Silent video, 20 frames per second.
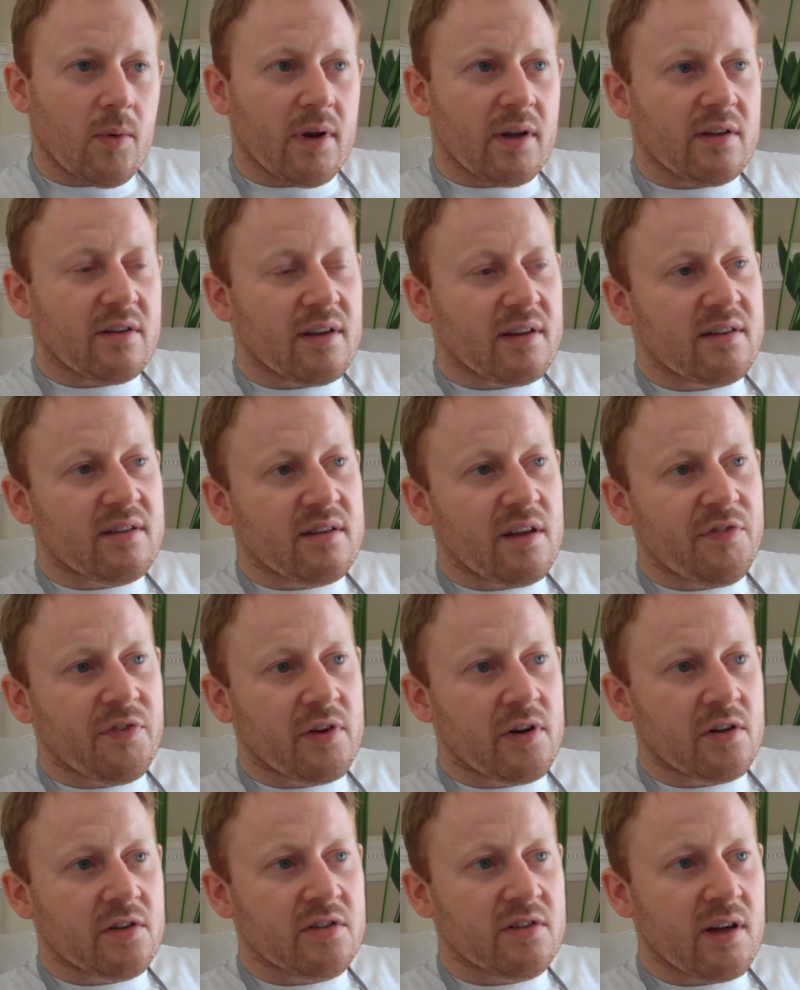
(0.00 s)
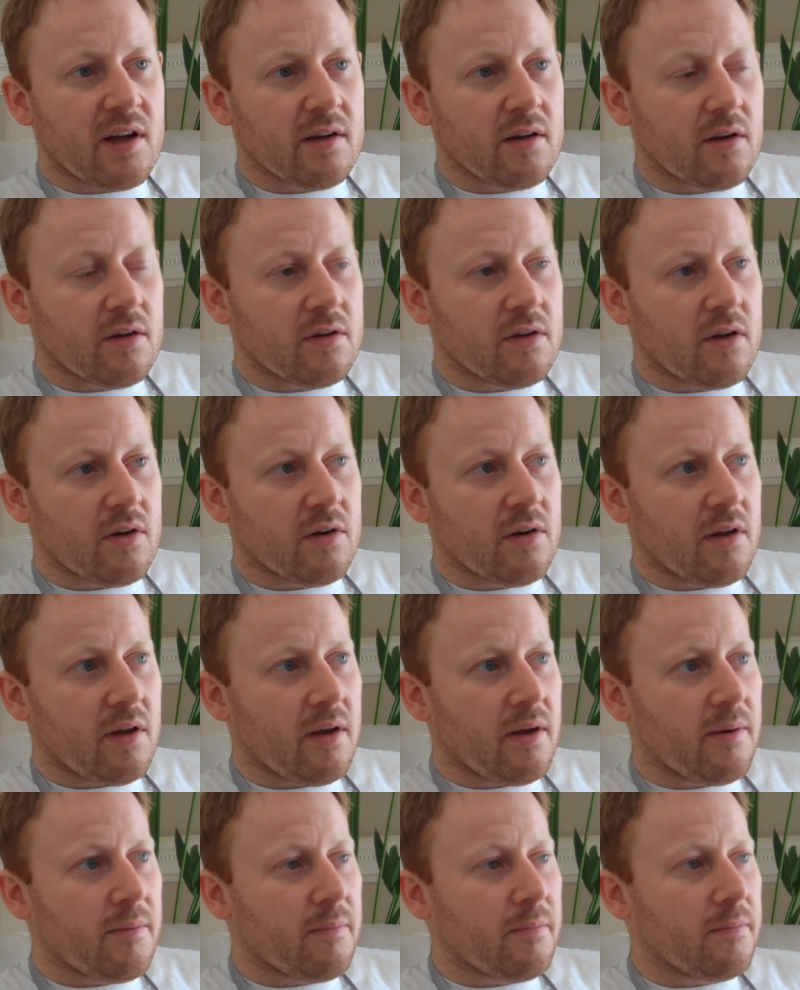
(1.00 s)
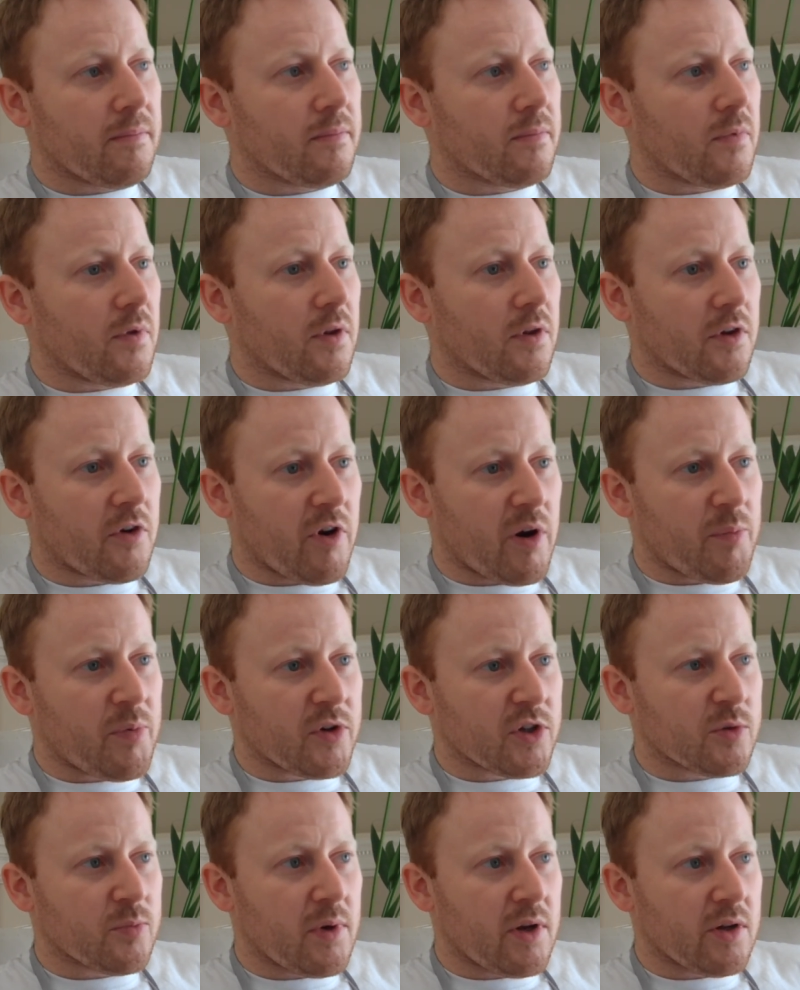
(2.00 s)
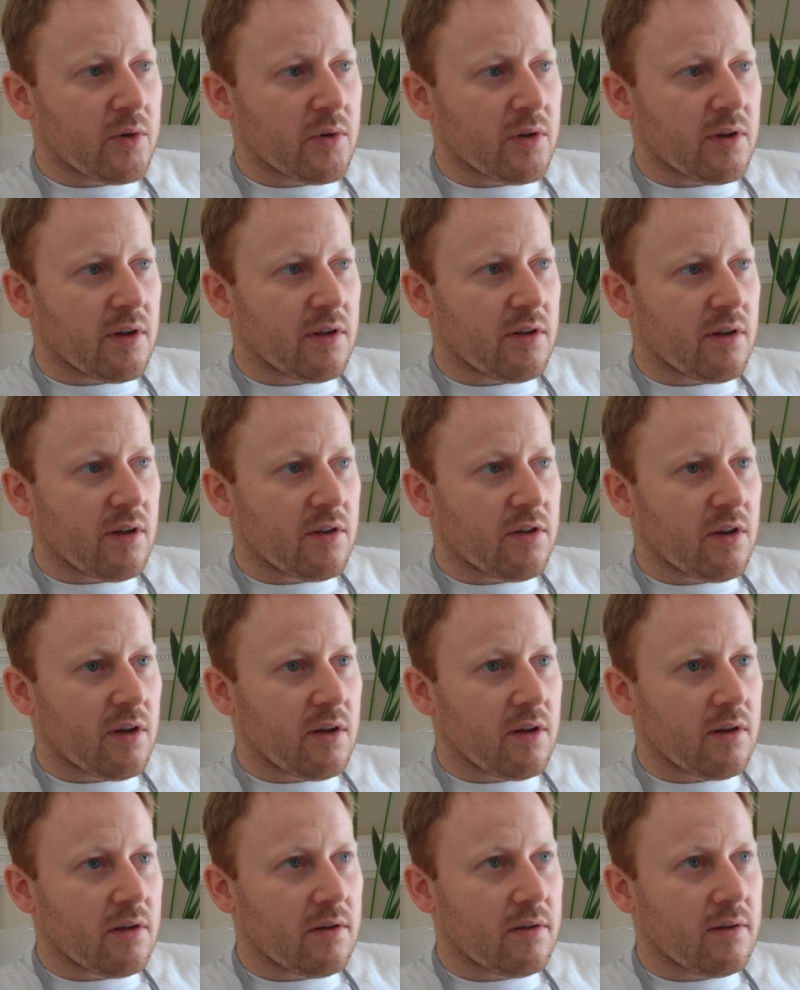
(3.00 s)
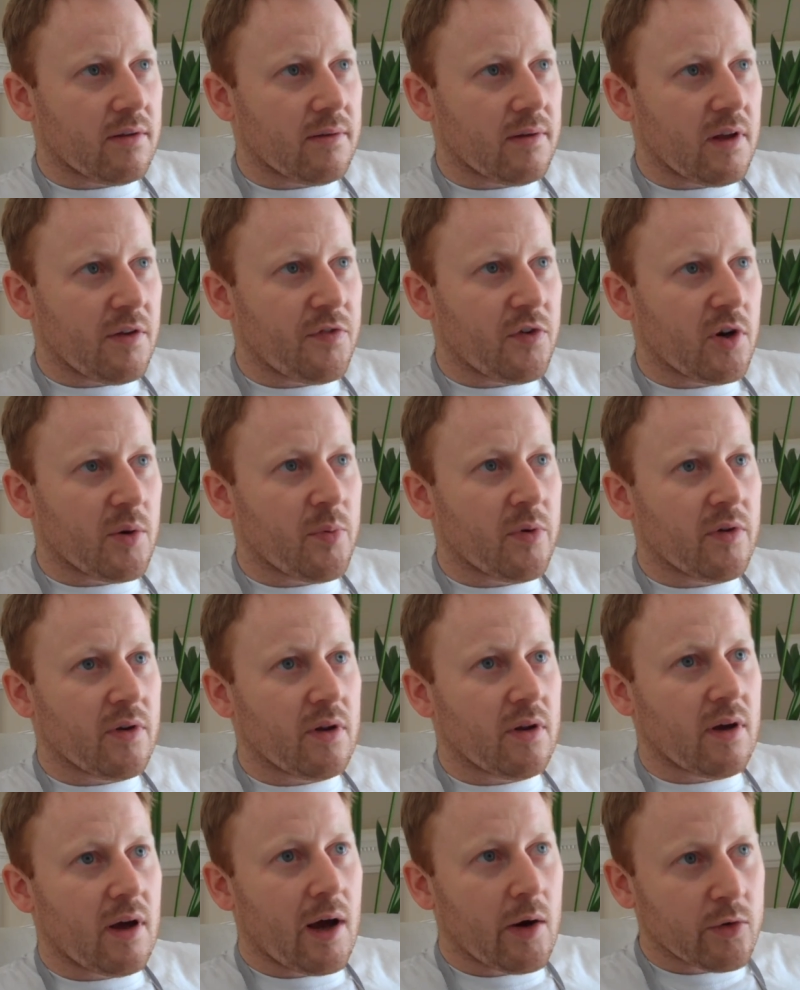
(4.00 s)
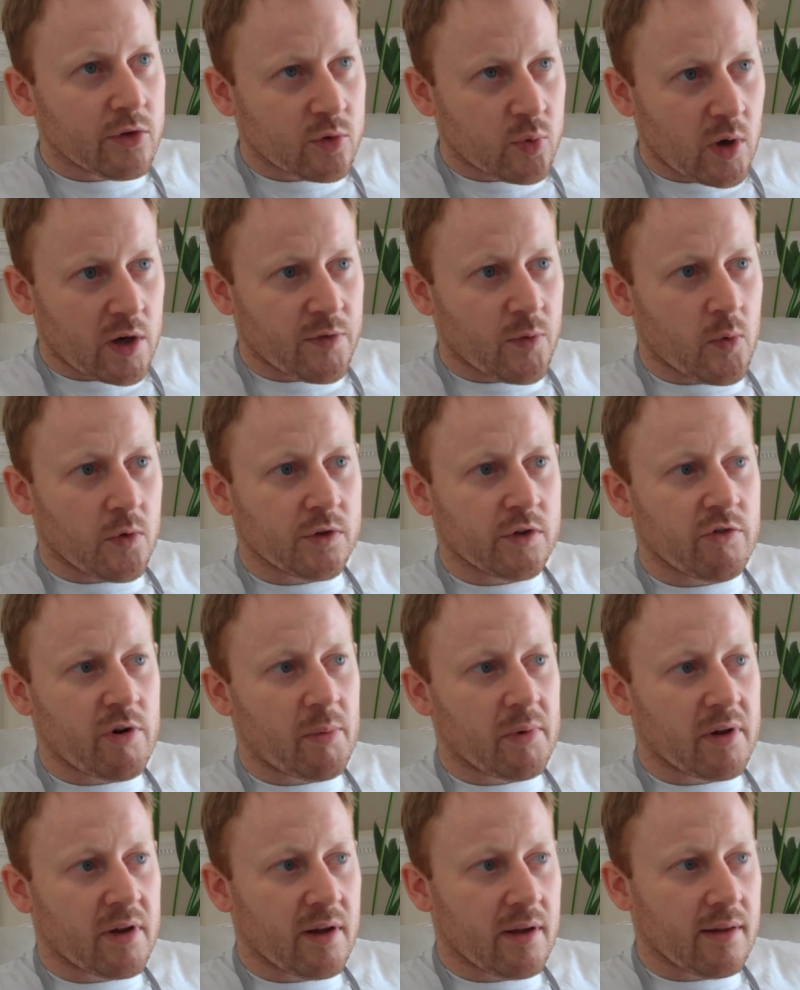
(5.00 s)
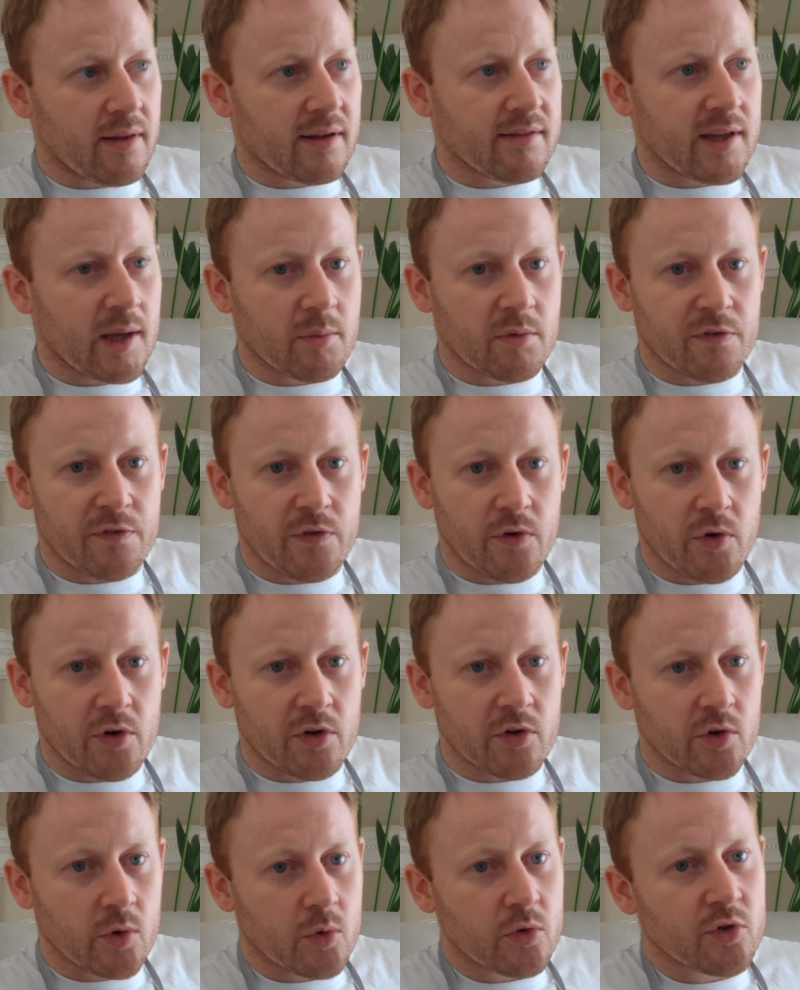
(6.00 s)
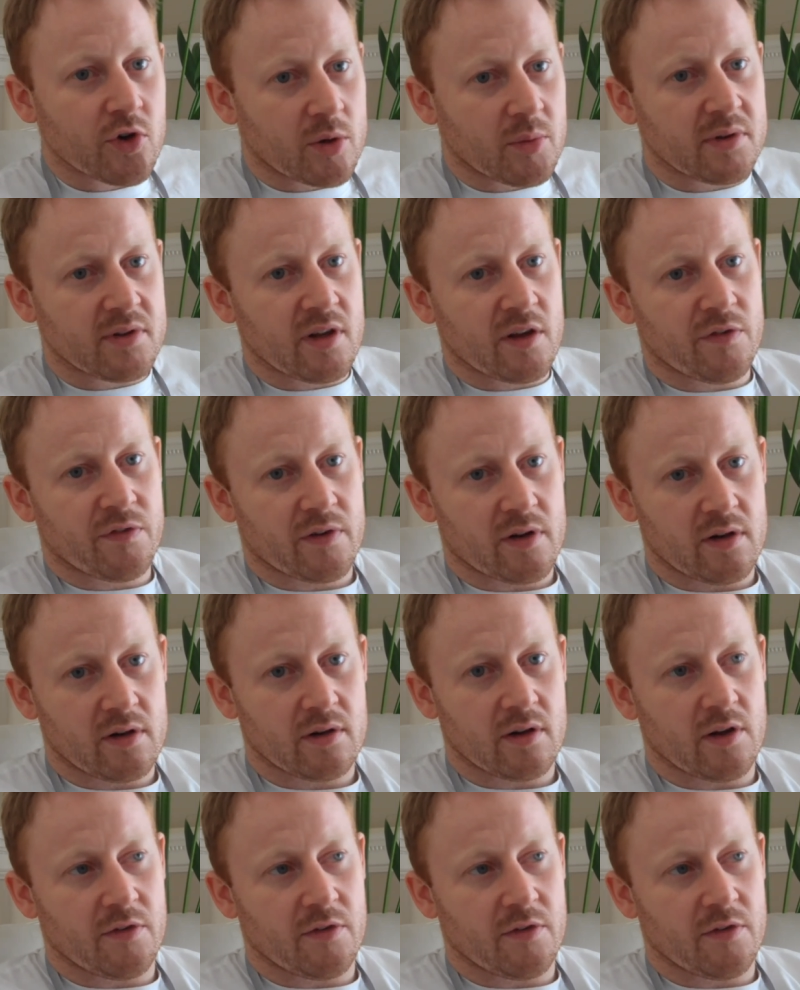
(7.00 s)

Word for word: well it's, it's difficult on on, on, um, on the Great British menu it, it's if you're a housewife who wants to replicate that type of food, it's always going to be difficult.